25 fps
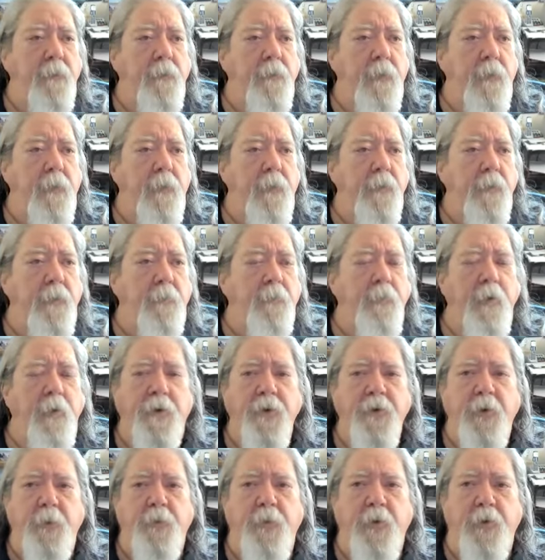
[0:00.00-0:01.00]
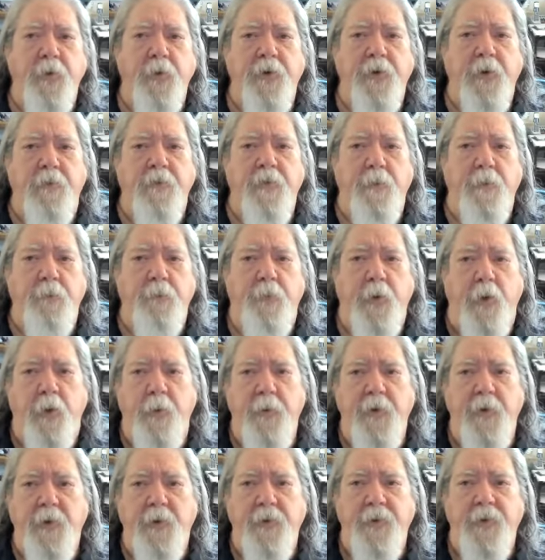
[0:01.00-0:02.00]
The, the principles of
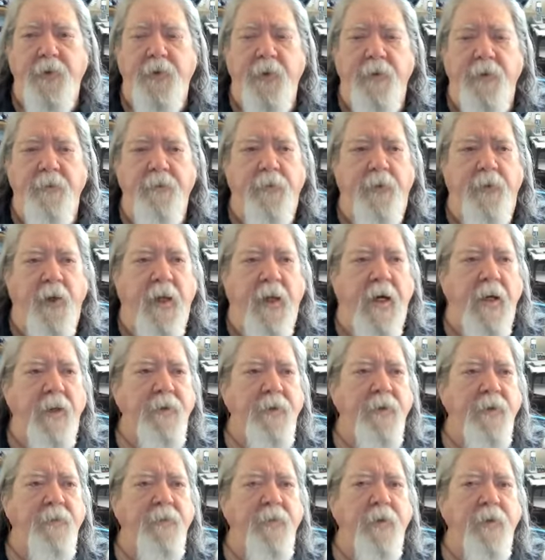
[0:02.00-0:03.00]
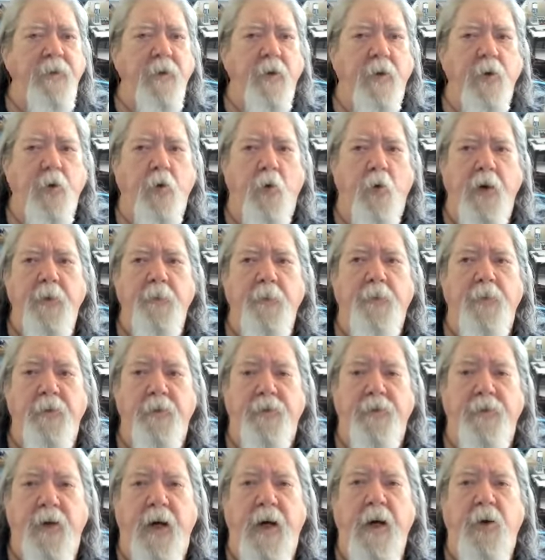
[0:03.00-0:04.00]
impermanence in philosophy are quite
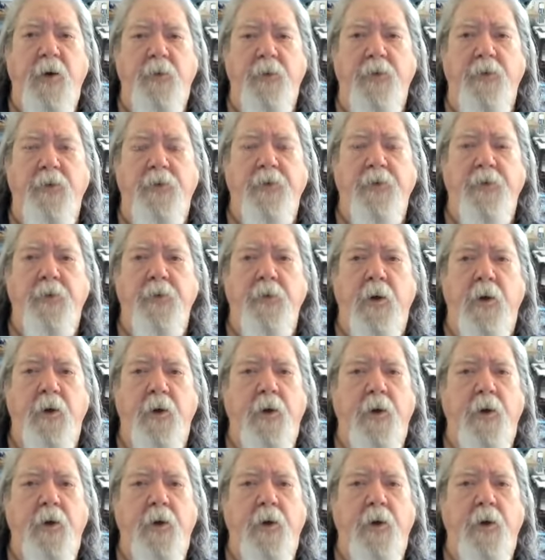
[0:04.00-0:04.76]
profound to,